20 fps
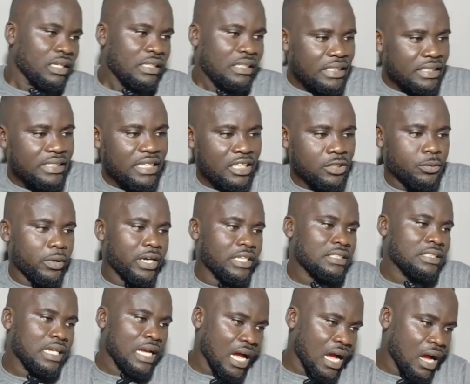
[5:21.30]
These
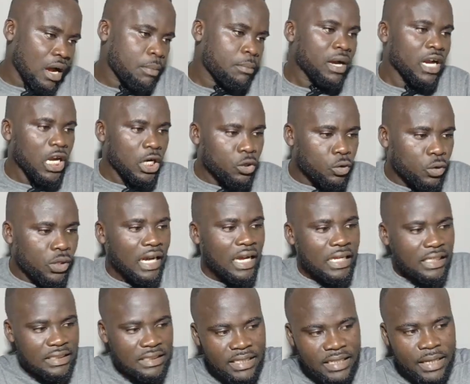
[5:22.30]
aspirants are Maradona
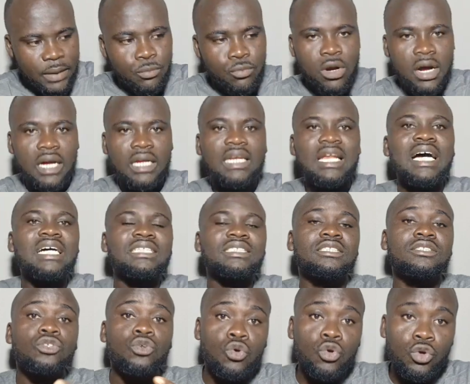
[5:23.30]
Ije-Yeboah,
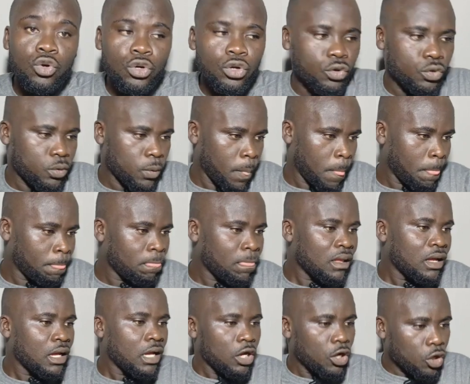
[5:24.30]
that's Guru no,
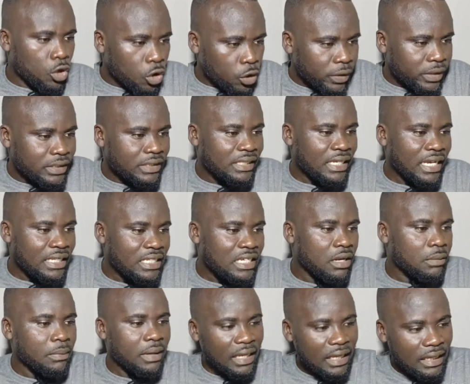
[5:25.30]
Lawrence
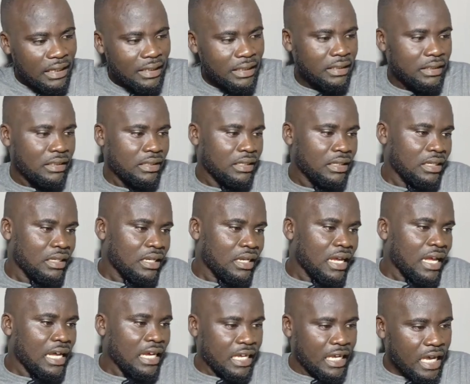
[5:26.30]
Edinam Egle.
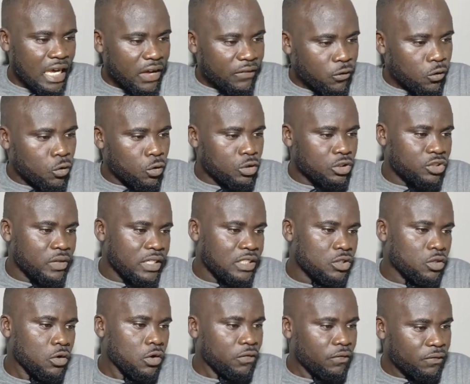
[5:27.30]
A careful
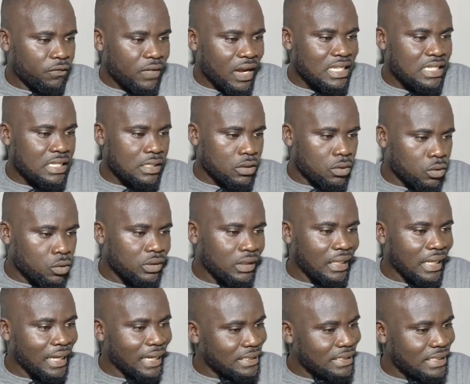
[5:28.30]
consideration of Article
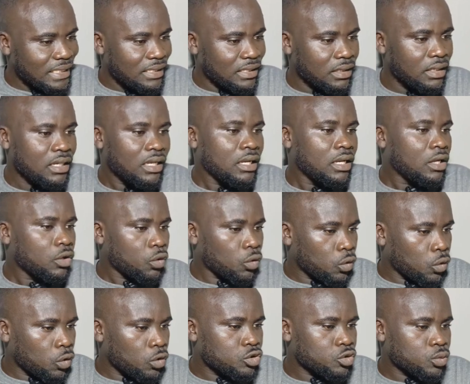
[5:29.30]
30,
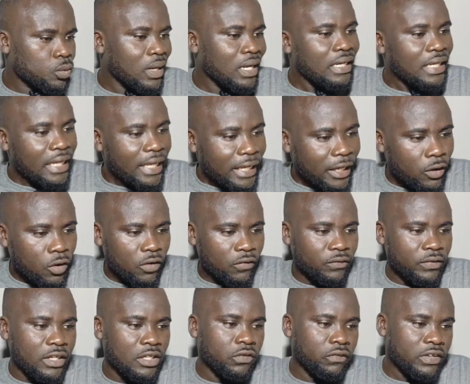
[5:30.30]
Clause 1A of
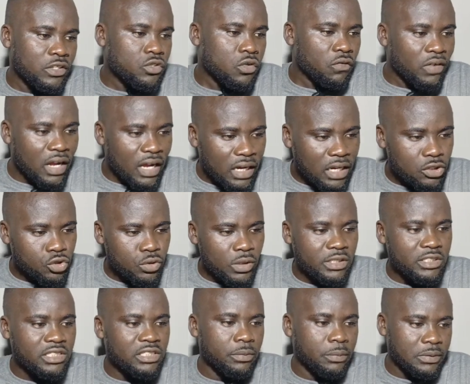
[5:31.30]
the University of Ghana
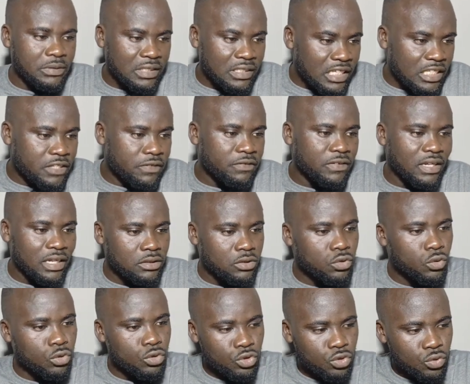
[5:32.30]
Student Representative Council
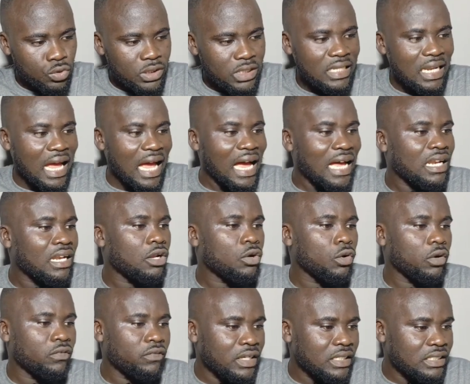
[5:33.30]
Constitution under the
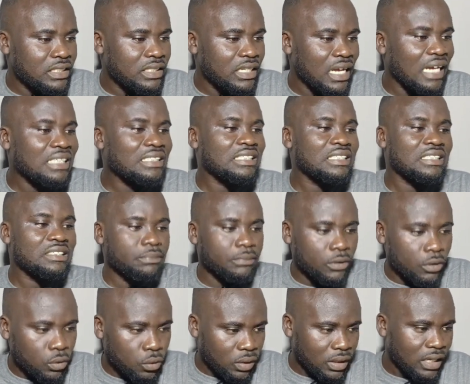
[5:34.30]
qualification as seen
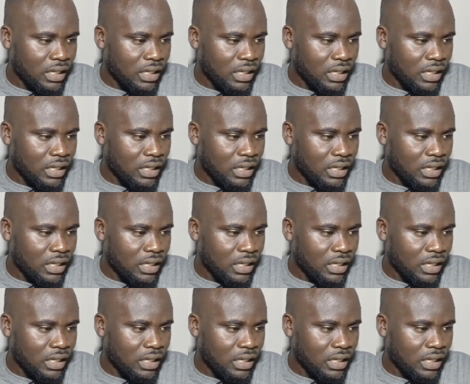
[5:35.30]
below.